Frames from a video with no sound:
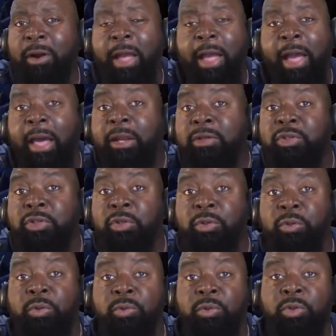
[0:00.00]
her
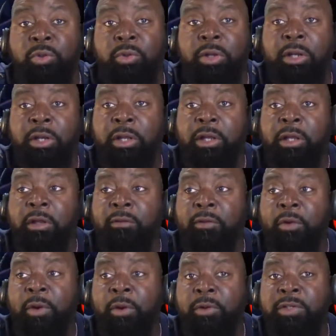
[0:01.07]
attitude, you can
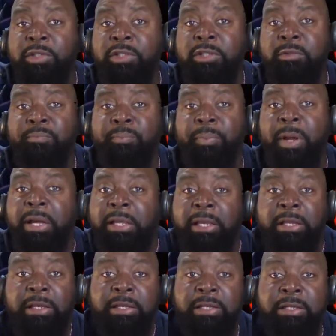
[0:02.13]
love her
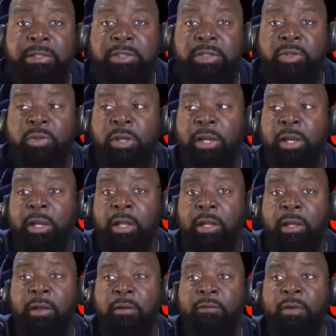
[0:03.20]
spunkiness, you can
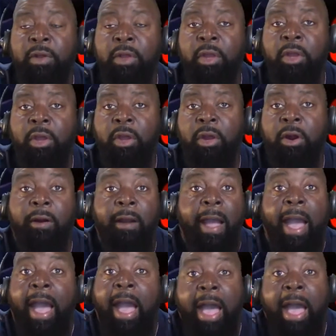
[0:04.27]
love her
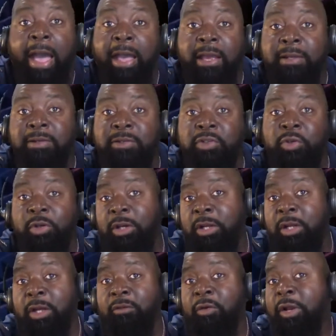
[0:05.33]
eyes, you can
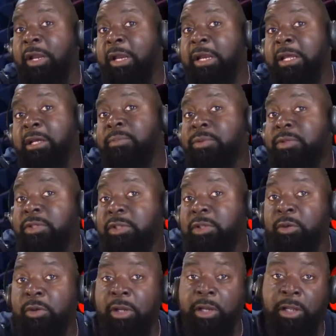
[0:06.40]
love her lips,
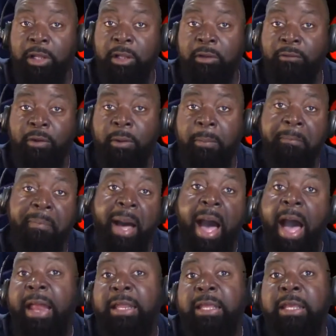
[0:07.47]
you can love her
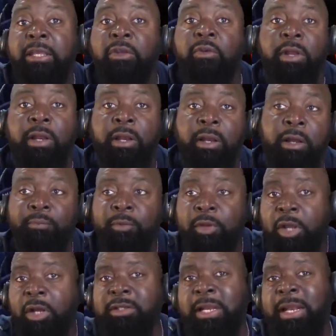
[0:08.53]
body,
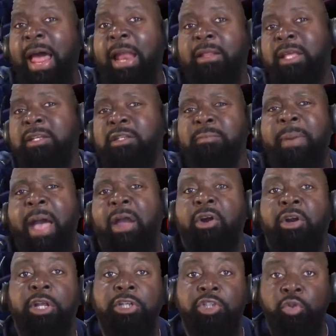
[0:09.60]
there's a lot of things about
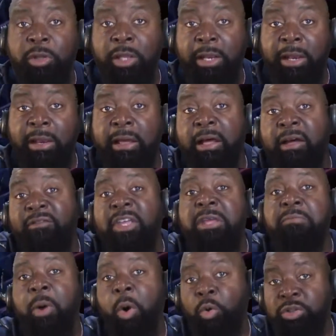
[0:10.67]
her that you can love
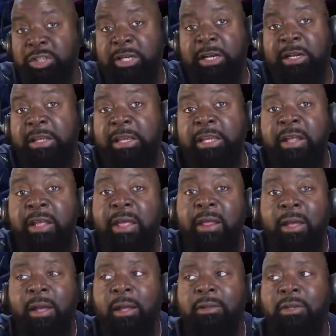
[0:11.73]
emotionally,
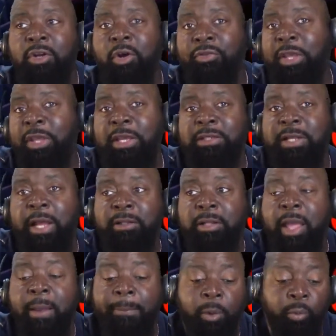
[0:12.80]
you know, things like
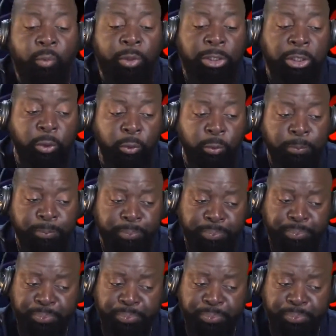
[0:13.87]
that. But when you